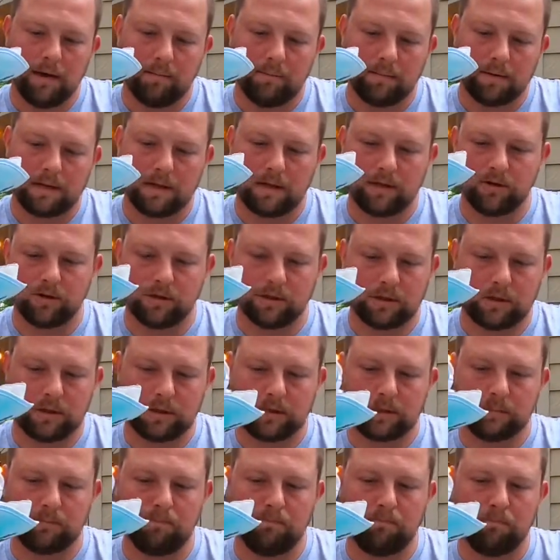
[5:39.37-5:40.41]
but then there's
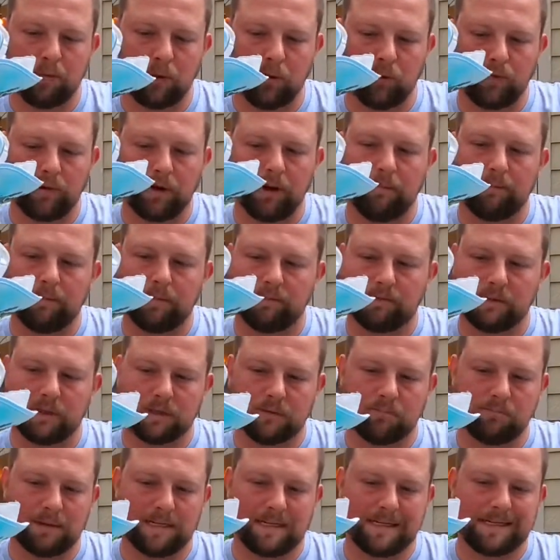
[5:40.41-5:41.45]
this buildup of
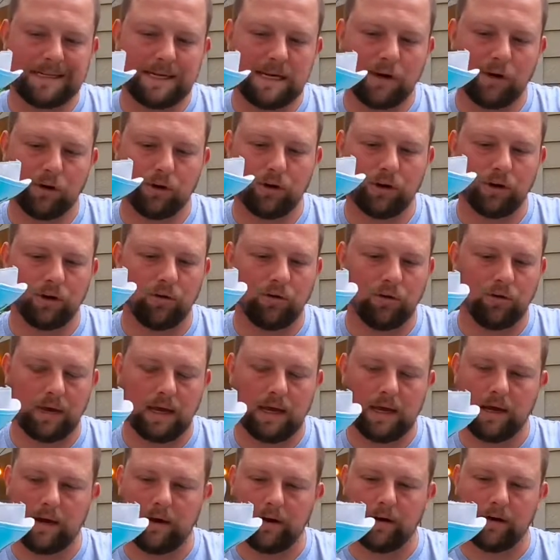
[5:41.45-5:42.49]
just material
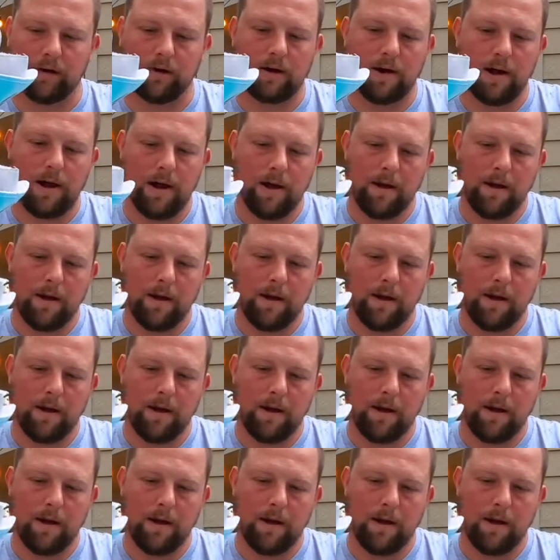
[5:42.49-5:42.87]
here.